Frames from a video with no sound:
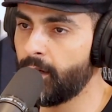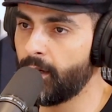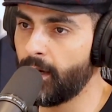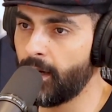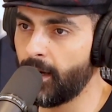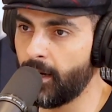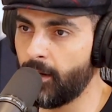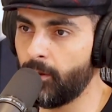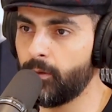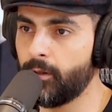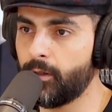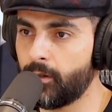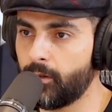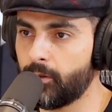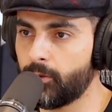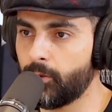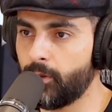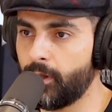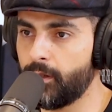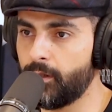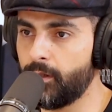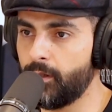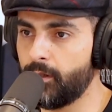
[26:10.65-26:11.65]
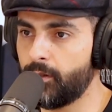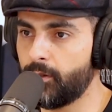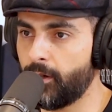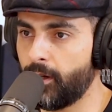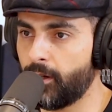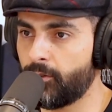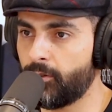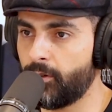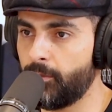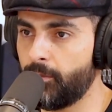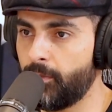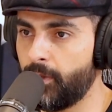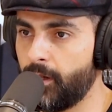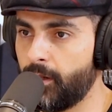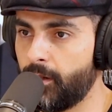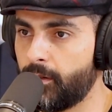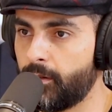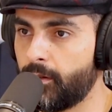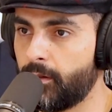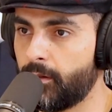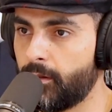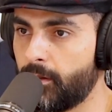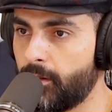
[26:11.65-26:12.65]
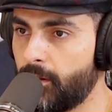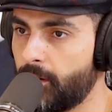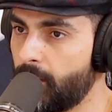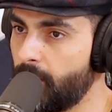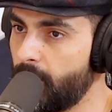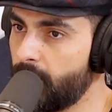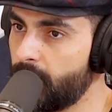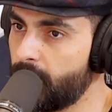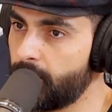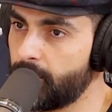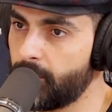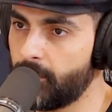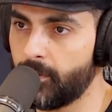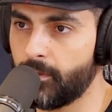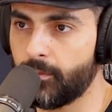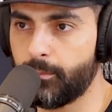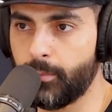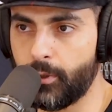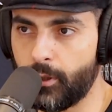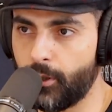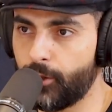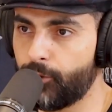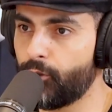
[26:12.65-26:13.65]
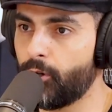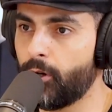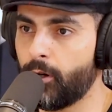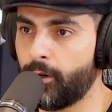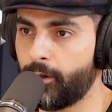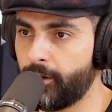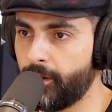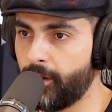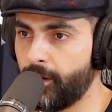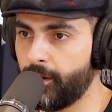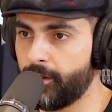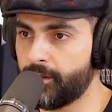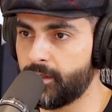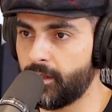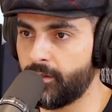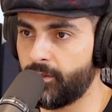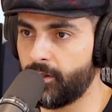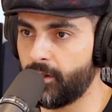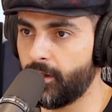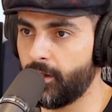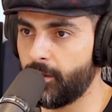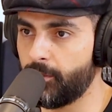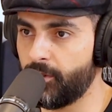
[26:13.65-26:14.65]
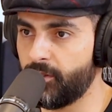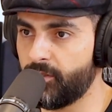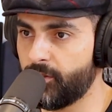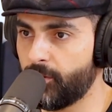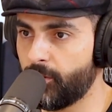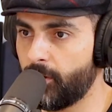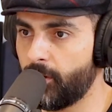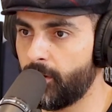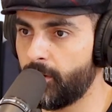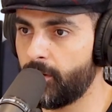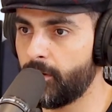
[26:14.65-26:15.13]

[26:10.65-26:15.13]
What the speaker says: how little do I need to actually make this punch harder than it's ever done before?